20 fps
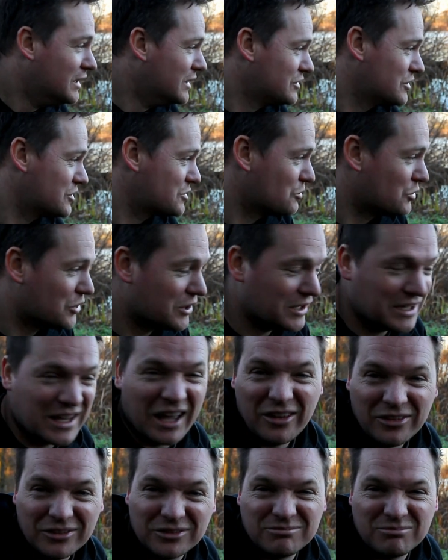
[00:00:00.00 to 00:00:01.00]
Just want to get
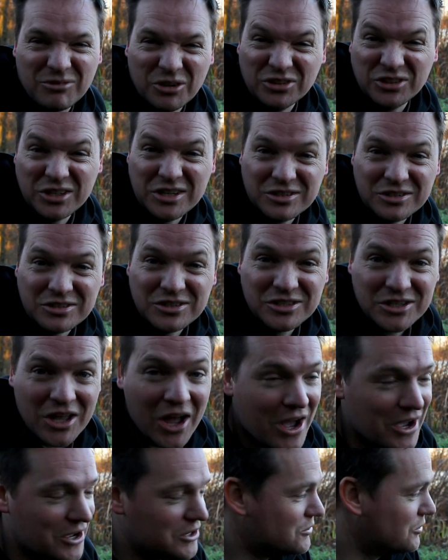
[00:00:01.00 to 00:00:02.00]
the season
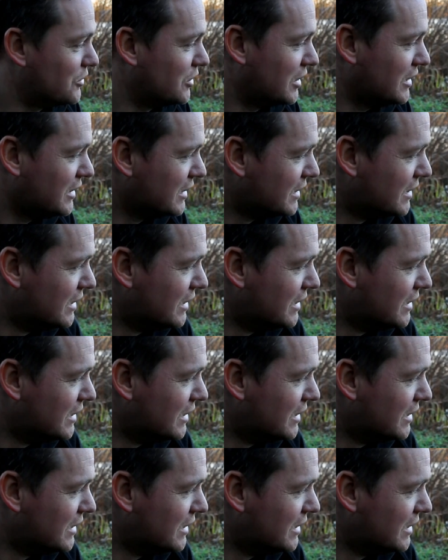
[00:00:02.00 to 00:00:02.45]
started really.